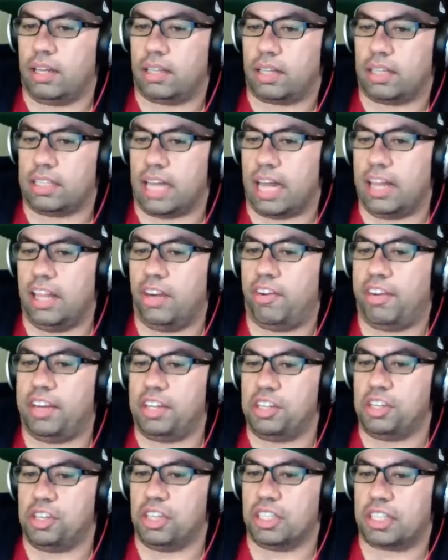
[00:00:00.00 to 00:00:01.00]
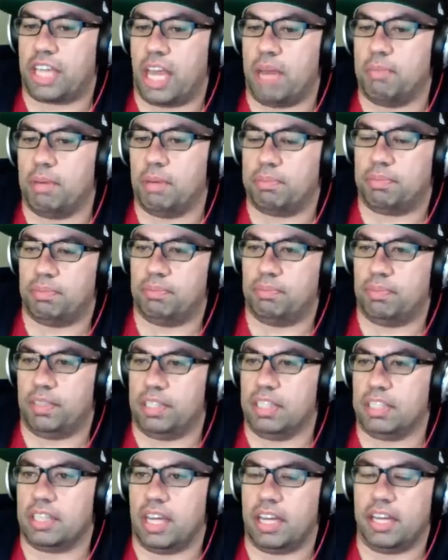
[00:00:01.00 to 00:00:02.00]
because I literally just came up with
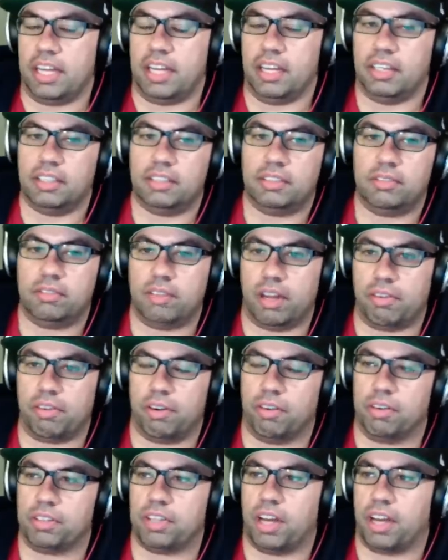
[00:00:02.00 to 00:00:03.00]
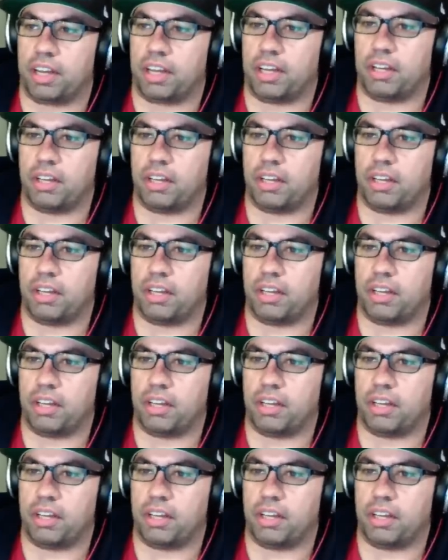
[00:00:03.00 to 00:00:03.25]
this idea while we were yeah. talking.